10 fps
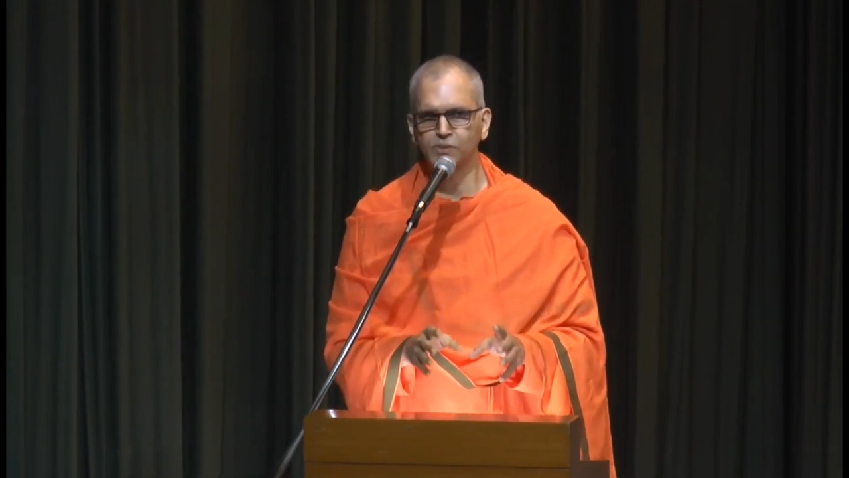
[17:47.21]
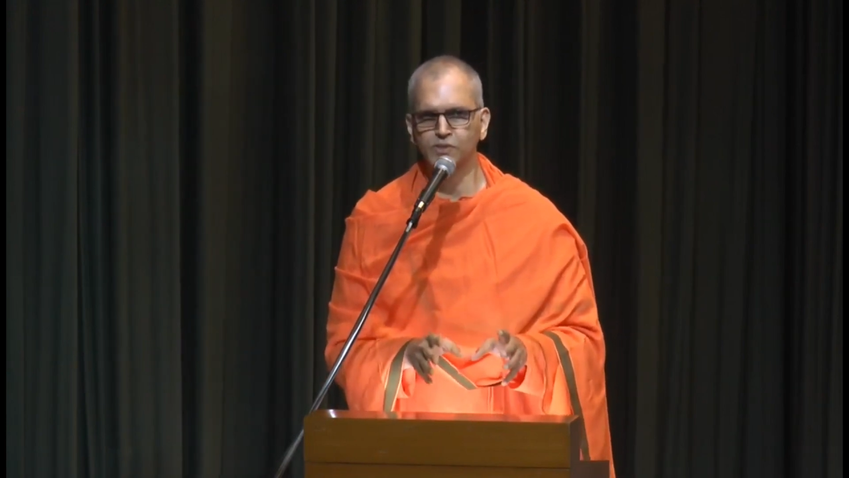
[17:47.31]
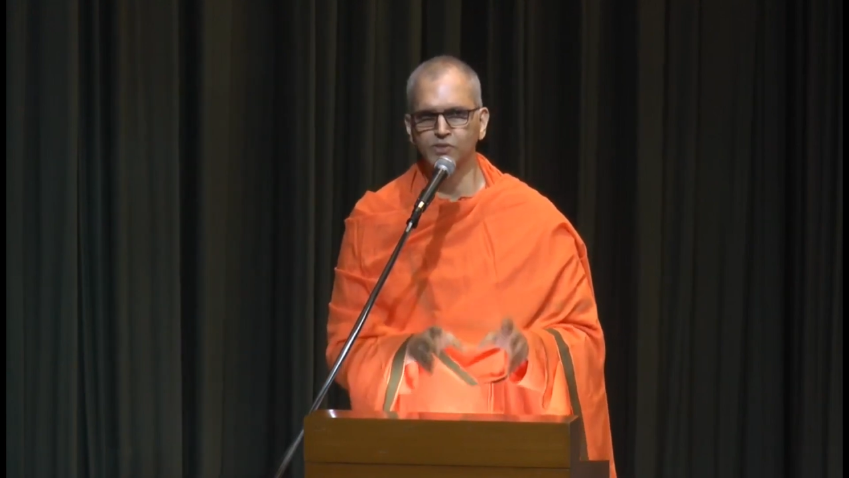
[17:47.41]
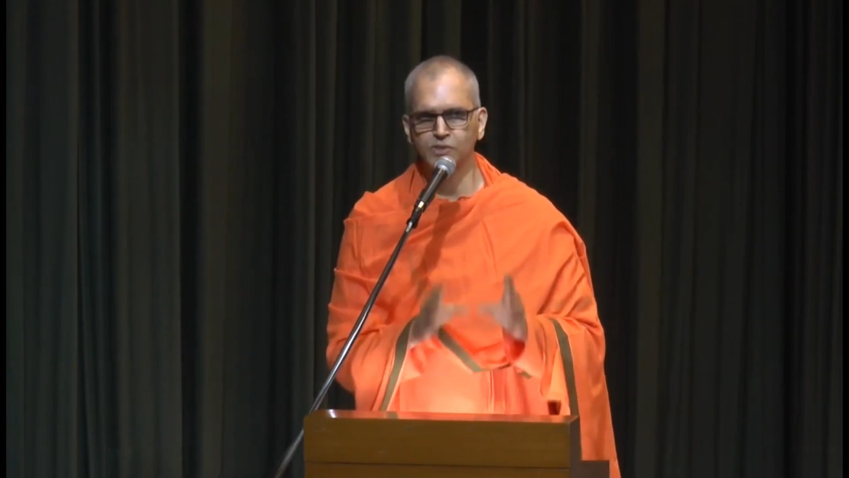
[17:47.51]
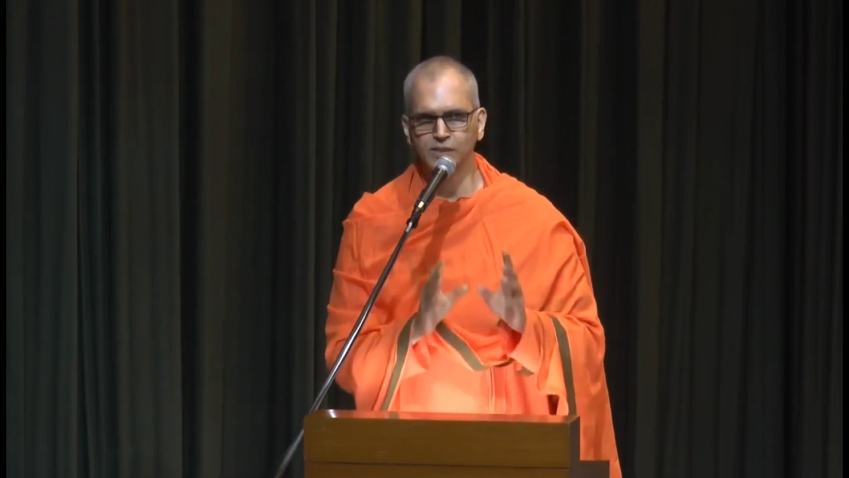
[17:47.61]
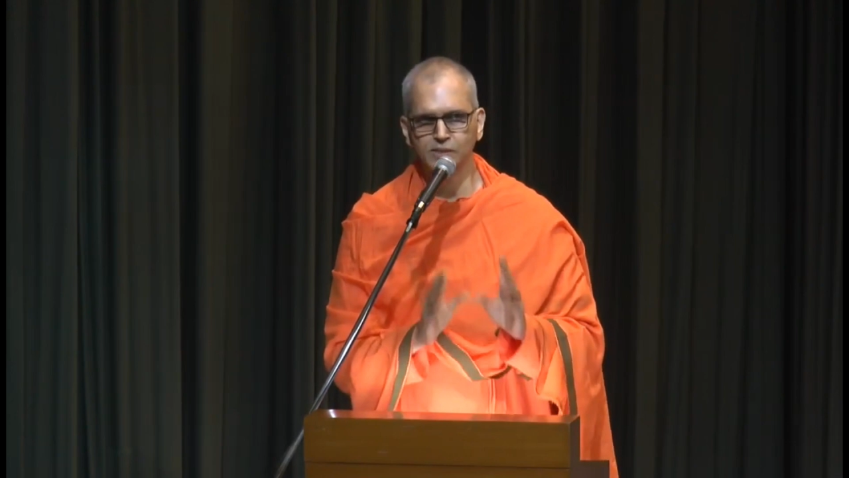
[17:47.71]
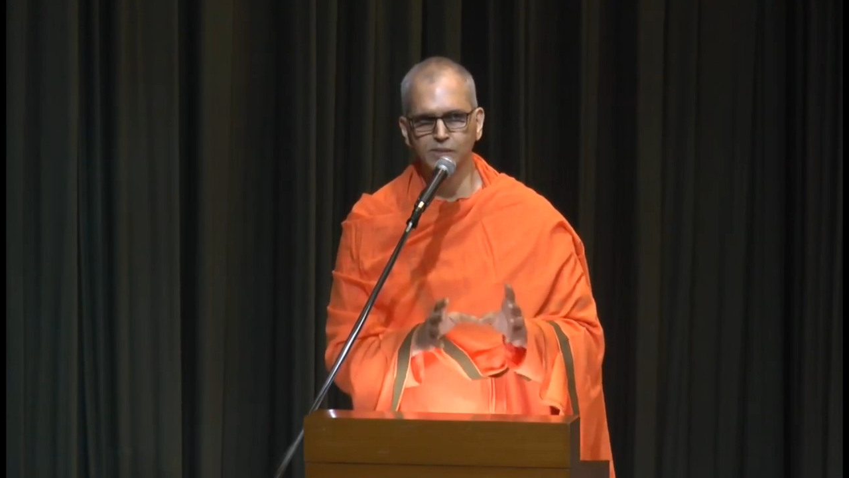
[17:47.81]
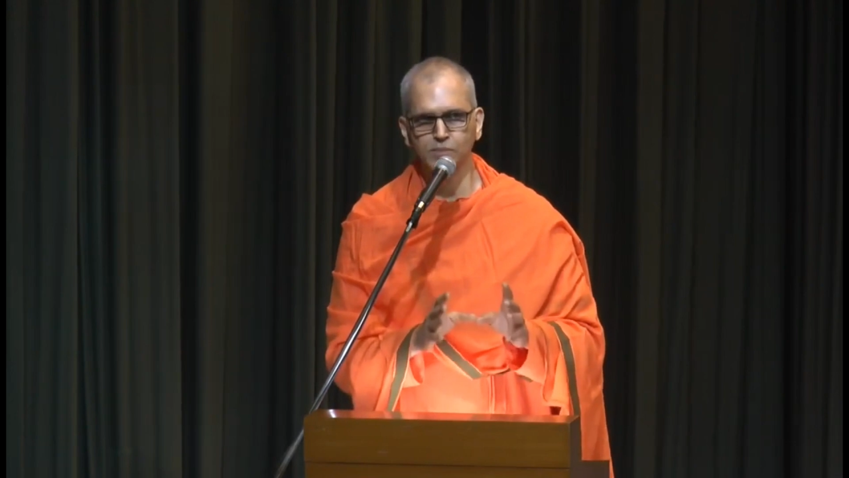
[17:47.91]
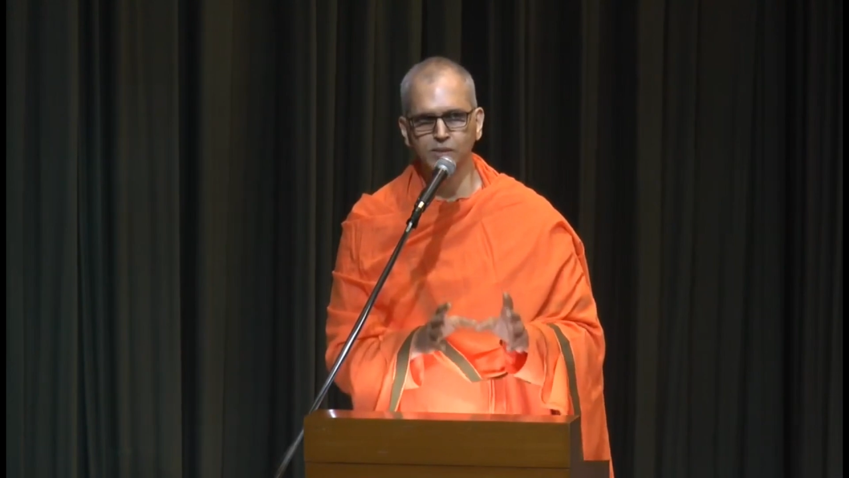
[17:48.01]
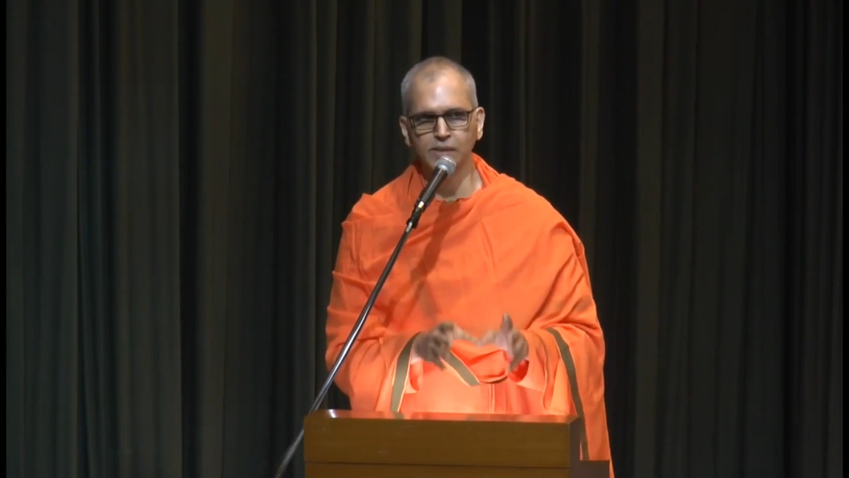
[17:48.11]
the subtle
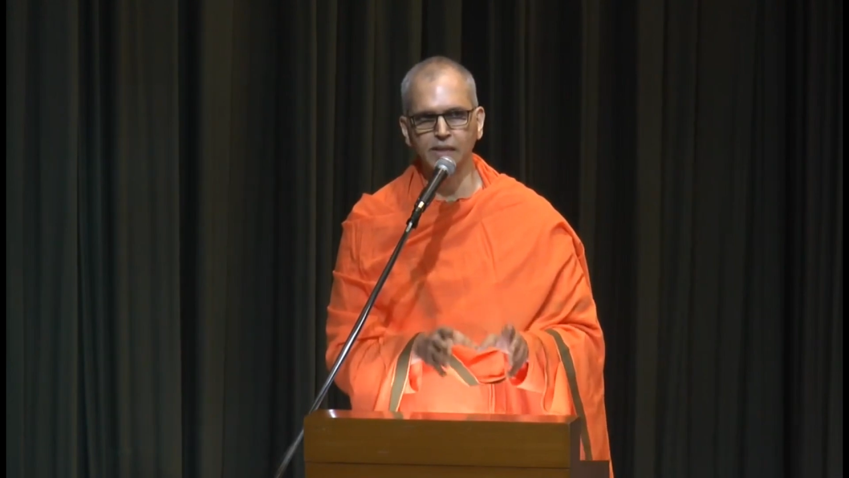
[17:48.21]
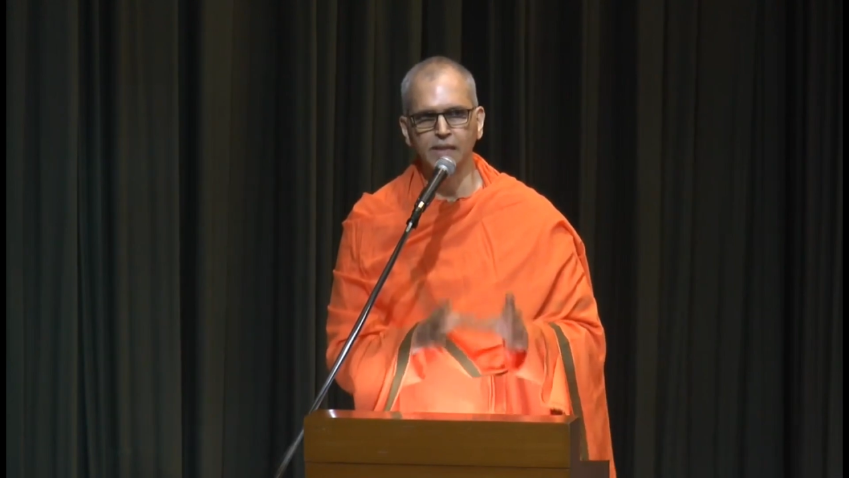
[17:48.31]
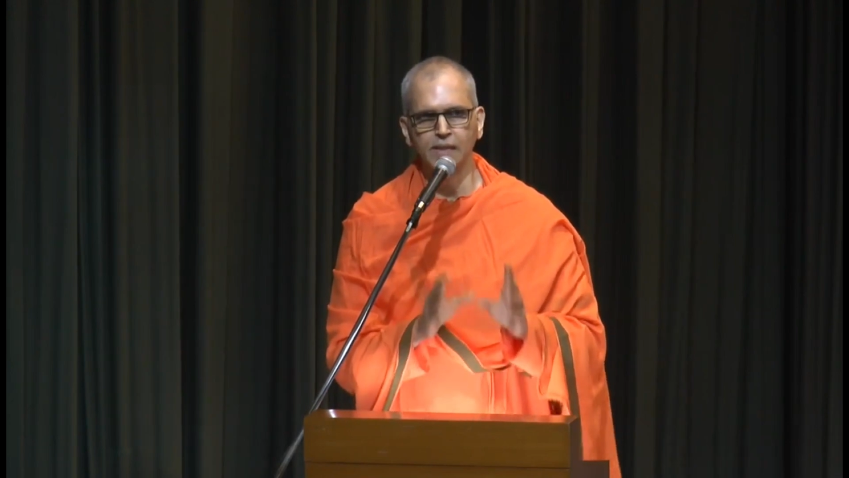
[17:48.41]
body,